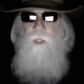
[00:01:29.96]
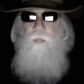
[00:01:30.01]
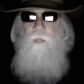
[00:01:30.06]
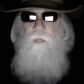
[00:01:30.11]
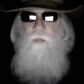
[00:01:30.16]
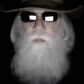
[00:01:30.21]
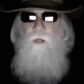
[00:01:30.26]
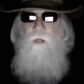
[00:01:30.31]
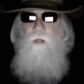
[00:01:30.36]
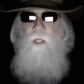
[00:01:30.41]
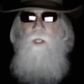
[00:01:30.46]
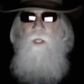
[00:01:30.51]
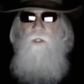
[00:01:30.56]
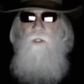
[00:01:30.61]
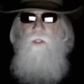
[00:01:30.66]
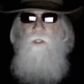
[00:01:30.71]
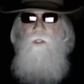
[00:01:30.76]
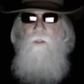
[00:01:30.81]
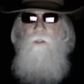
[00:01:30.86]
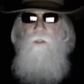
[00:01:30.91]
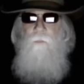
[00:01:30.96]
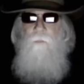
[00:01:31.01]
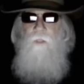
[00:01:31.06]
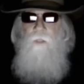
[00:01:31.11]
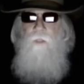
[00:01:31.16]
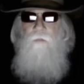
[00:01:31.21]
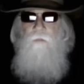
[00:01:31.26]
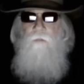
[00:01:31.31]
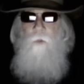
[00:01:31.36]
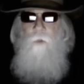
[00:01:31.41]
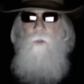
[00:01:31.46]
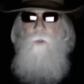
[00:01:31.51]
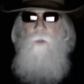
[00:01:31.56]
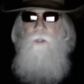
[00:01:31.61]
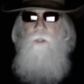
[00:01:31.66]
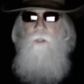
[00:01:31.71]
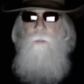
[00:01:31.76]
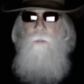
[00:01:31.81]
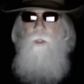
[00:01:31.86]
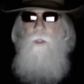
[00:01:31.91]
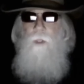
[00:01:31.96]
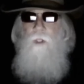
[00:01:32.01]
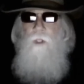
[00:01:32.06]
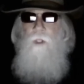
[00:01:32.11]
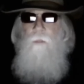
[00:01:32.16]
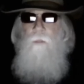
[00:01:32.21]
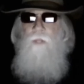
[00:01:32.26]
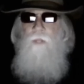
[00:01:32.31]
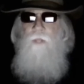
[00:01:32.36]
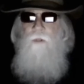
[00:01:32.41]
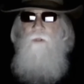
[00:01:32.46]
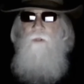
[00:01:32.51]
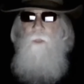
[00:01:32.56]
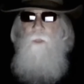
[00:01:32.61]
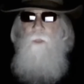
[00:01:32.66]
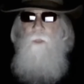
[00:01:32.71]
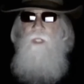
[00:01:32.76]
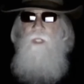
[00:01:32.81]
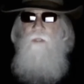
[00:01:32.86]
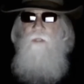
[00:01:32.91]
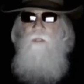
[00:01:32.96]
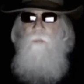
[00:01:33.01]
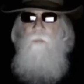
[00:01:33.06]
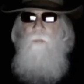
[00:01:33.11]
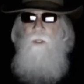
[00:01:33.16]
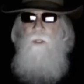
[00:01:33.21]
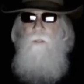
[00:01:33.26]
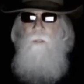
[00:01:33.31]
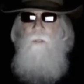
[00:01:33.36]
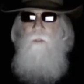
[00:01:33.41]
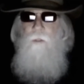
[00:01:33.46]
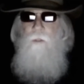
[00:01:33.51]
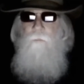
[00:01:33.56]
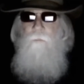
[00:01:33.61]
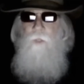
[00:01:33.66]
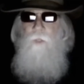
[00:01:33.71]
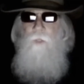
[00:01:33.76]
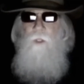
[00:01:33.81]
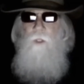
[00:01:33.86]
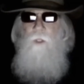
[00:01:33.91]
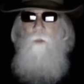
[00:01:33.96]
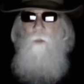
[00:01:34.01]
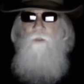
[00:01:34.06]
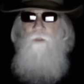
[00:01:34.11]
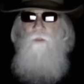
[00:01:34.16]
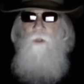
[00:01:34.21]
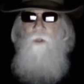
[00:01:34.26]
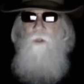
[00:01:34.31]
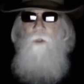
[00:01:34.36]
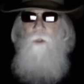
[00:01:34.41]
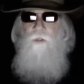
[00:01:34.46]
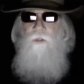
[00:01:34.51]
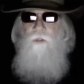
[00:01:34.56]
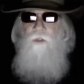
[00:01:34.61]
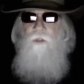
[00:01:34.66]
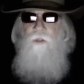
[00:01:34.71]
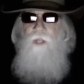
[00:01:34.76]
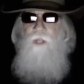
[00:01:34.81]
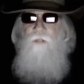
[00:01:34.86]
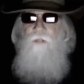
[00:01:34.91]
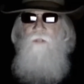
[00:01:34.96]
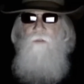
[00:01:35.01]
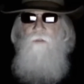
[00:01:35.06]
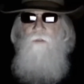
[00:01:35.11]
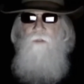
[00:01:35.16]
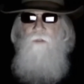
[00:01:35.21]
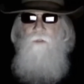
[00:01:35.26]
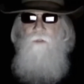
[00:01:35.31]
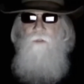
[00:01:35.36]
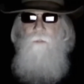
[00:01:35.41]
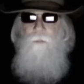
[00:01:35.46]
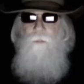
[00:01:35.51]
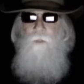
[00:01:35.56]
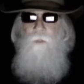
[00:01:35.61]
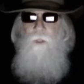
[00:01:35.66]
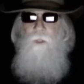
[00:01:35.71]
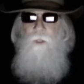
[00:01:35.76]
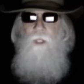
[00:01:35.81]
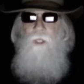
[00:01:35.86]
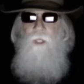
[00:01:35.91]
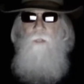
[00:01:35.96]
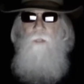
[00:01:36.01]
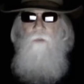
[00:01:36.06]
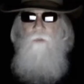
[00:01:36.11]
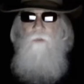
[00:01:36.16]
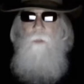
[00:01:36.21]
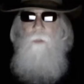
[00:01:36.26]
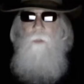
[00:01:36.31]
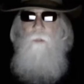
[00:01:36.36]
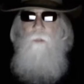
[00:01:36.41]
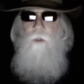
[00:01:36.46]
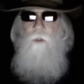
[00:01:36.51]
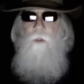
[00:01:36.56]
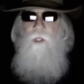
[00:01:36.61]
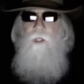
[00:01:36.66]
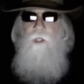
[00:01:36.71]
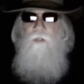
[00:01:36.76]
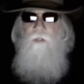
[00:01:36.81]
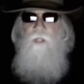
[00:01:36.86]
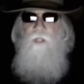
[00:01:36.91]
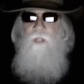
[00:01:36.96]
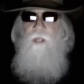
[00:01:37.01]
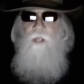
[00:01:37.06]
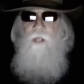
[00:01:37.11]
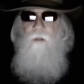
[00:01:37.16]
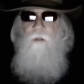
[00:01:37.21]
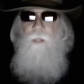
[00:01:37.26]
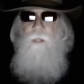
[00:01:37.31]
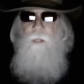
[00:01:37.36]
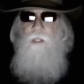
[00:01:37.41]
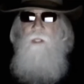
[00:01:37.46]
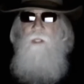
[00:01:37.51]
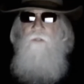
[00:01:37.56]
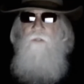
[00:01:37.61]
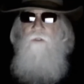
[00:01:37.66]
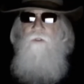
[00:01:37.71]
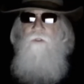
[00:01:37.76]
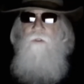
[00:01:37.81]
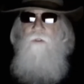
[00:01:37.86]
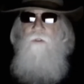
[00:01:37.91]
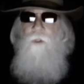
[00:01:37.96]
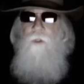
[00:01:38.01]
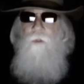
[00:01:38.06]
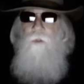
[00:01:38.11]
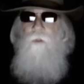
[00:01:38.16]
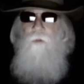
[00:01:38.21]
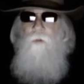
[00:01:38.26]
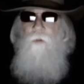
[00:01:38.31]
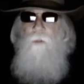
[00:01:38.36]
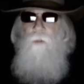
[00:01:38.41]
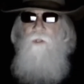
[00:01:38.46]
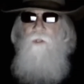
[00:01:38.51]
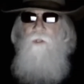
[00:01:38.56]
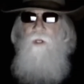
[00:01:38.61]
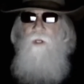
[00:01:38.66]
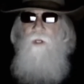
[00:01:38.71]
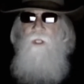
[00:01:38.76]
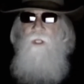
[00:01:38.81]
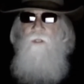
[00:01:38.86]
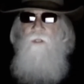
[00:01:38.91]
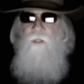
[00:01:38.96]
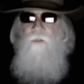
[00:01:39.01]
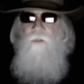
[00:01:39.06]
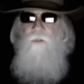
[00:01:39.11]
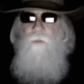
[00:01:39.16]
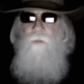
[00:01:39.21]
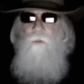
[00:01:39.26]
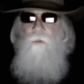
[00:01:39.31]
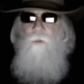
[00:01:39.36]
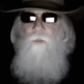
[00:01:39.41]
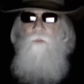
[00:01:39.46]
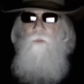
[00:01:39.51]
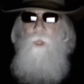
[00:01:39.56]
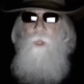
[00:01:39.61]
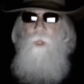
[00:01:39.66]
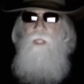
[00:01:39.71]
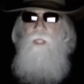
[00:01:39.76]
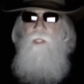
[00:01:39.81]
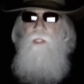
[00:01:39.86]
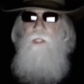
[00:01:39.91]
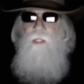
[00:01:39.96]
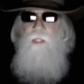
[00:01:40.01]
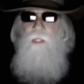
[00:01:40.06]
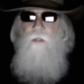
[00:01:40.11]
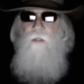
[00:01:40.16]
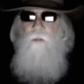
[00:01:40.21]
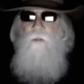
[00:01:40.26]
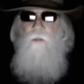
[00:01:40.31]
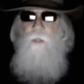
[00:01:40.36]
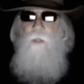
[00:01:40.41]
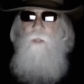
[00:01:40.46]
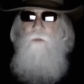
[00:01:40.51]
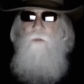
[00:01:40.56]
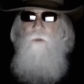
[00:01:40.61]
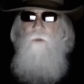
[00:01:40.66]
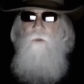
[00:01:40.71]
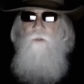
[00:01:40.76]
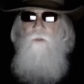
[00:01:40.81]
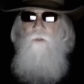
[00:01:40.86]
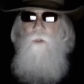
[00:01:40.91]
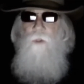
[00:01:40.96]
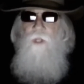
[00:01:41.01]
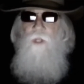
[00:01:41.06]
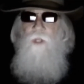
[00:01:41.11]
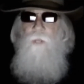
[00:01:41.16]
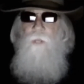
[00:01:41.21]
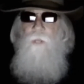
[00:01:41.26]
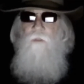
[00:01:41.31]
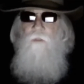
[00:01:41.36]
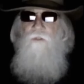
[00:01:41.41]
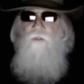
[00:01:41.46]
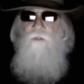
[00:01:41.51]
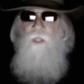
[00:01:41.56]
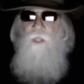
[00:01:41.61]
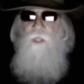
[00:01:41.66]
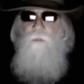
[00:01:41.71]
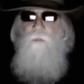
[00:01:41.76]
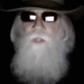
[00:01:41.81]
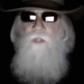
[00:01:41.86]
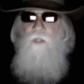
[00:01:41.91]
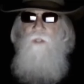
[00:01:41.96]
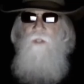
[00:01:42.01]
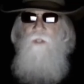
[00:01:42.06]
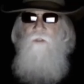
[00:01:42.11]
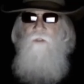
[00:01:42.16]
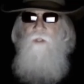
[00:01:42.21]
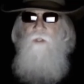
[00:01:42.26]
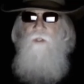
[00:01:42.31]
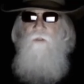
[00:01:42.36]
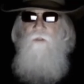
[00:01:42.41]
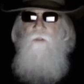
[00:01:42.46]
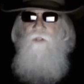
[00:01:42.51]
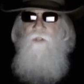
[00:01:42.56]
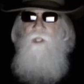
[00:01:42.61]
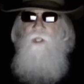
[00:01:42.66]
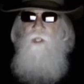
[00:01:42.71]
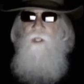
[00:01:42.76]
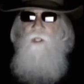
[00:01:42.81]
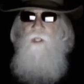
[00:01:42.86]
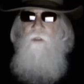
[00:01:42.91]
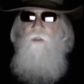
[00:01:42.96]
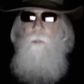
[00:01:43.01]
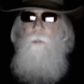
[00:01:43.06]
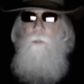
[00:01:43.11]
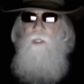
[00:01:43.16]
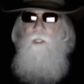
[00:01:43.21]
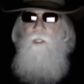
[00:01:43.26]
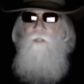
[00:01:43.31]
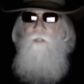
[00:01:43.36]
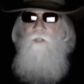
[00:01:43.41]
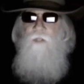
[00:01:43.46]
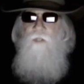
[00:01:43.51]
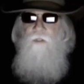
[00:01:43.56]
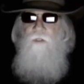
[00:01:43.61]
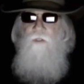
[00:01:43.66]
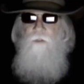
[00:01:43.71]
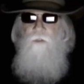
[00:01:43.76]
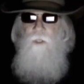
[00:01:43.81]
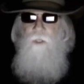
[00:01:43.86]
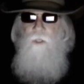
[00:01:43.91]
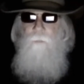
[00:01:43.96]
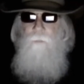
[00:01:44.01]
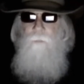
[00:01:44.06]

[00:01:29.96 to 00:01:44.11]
Their idea, informed in part by their reading of the Bible, was known as catastrophism and was promoted as a counterbalance to the uniformitarianism that was widely held by those who adopted James Hutton's understanding of the planet's history.